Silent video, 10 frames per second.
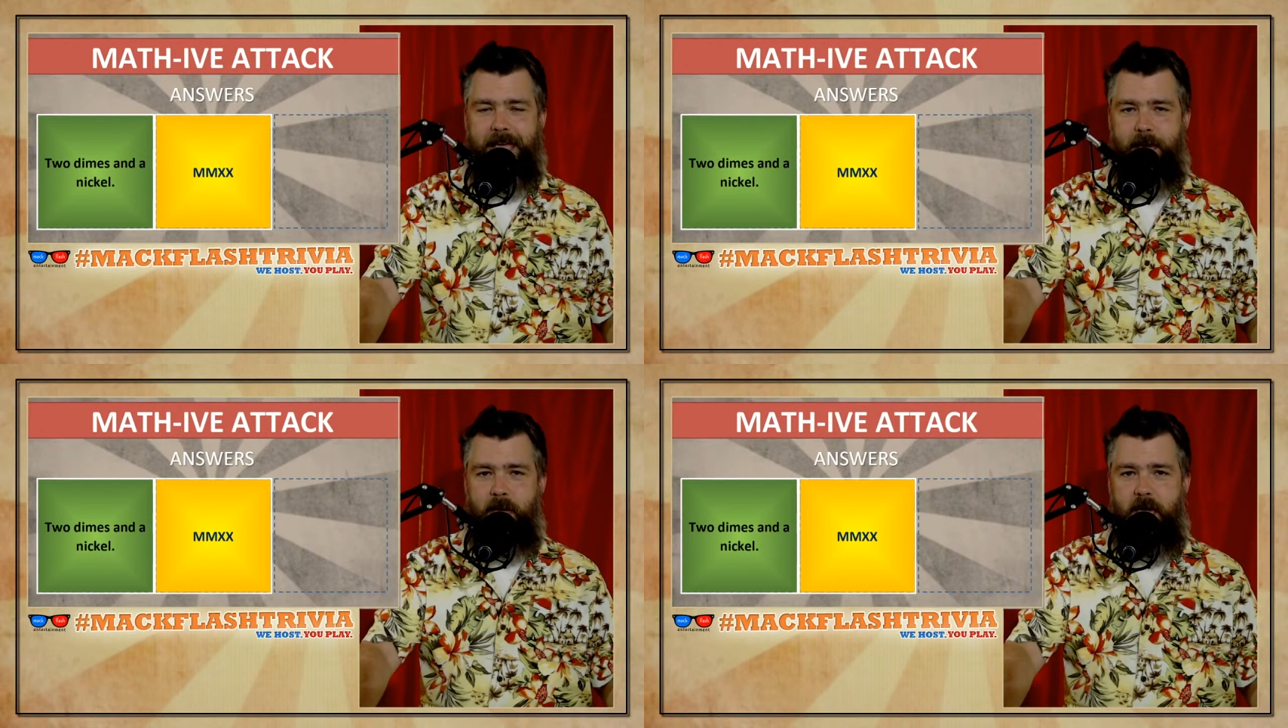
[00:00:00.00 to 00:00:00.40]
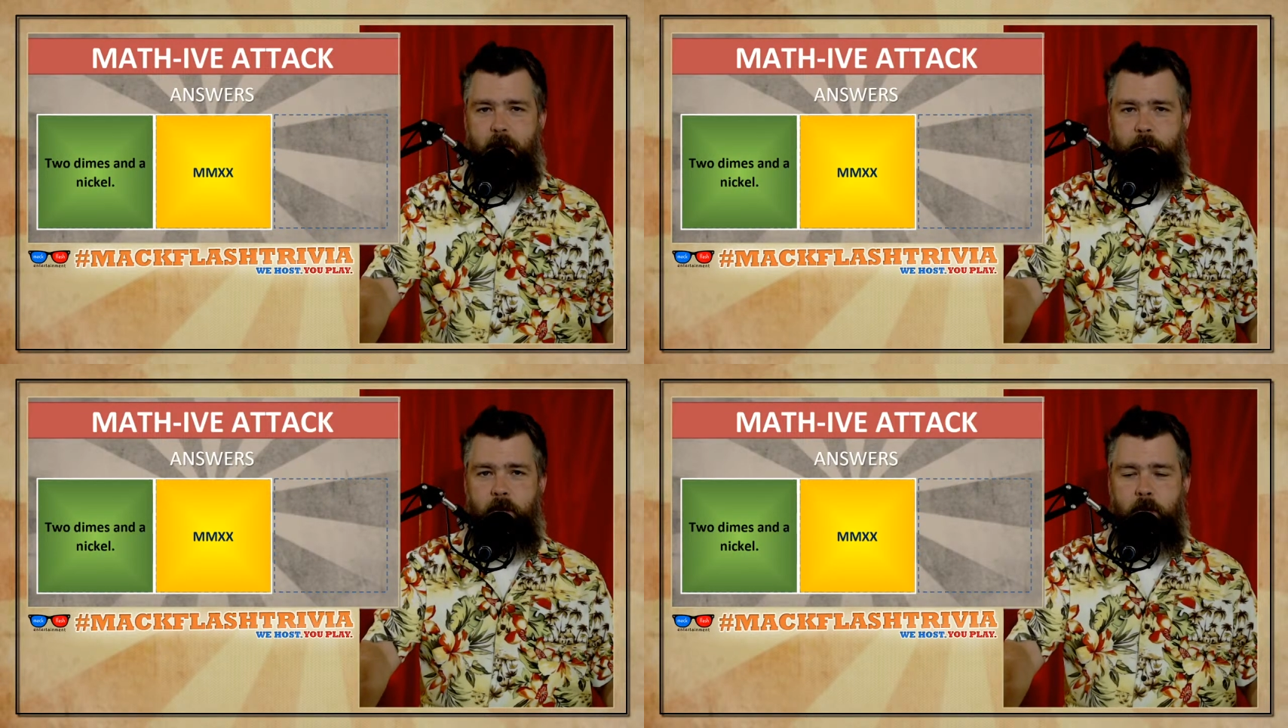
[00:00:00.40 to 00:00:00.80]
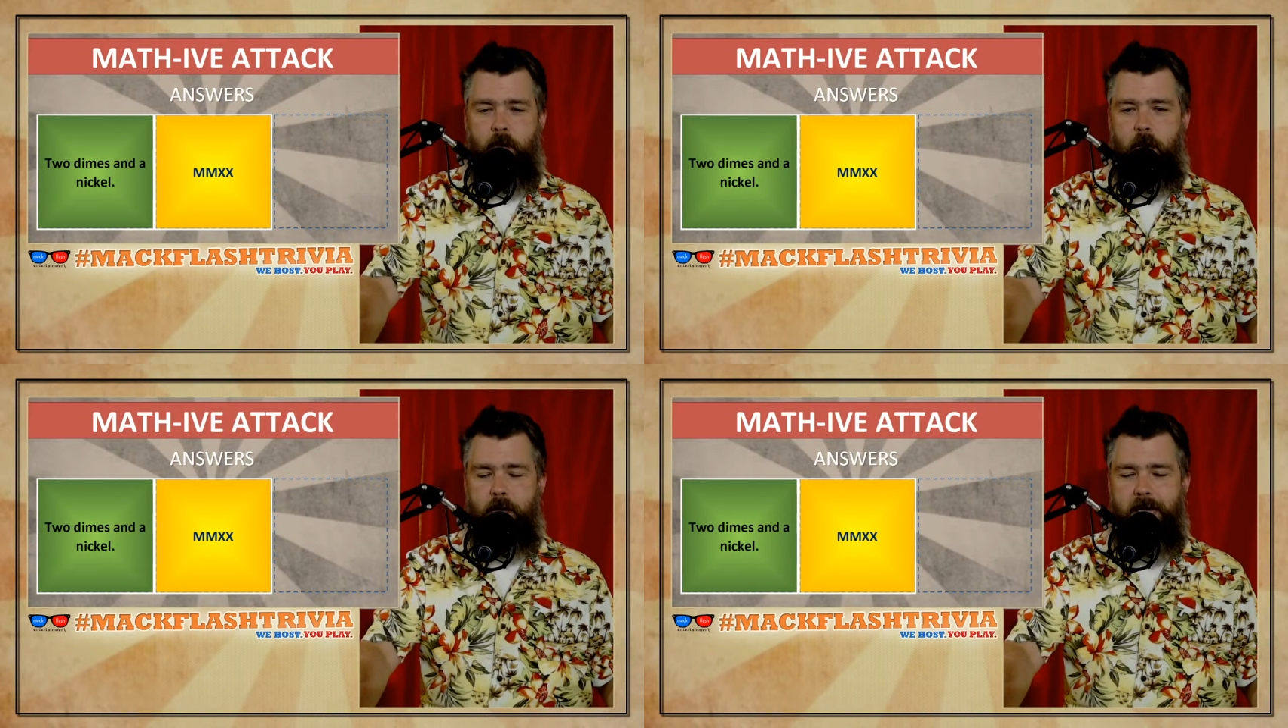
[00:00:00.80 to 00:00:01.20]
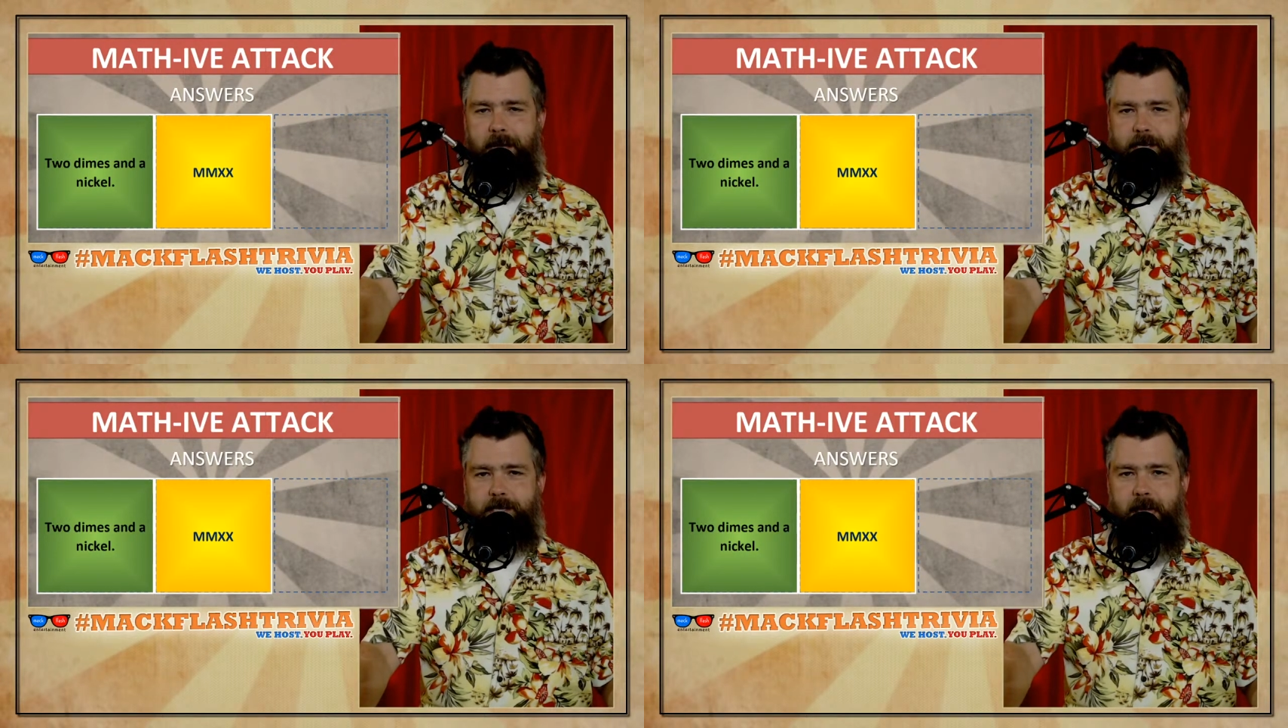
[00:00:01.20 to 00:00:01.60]

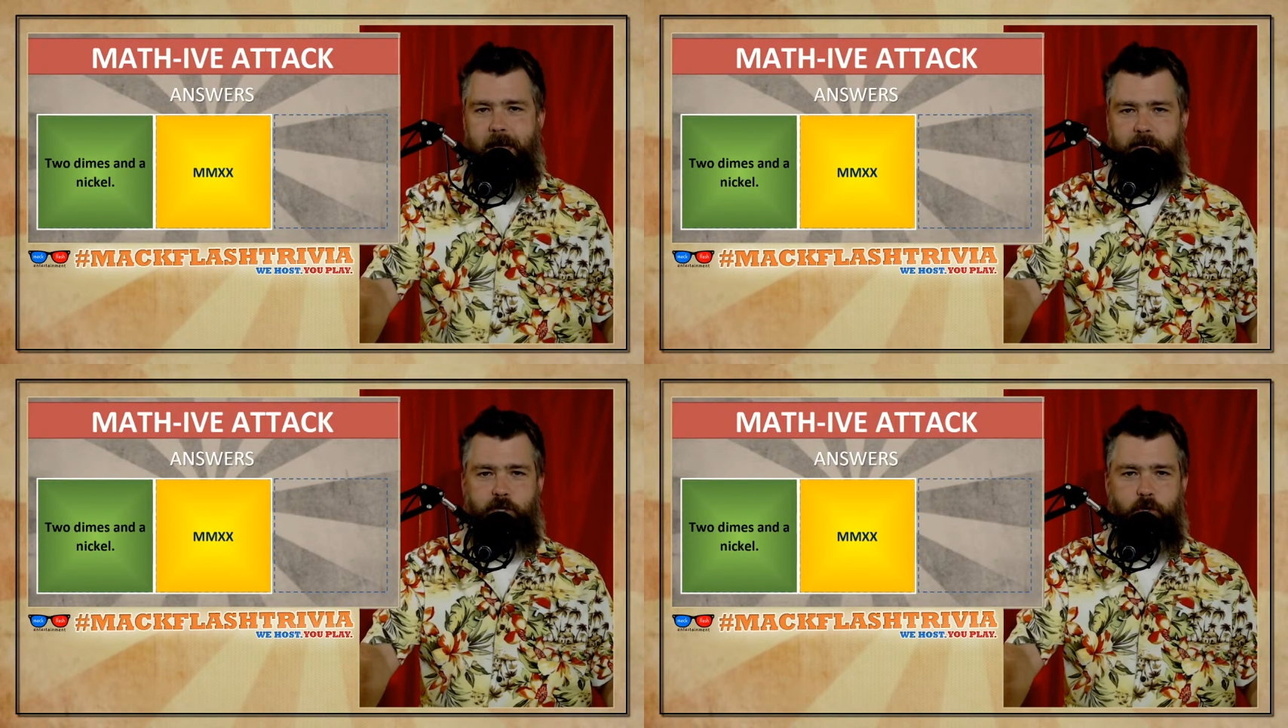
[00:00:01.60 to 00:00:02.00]
XX.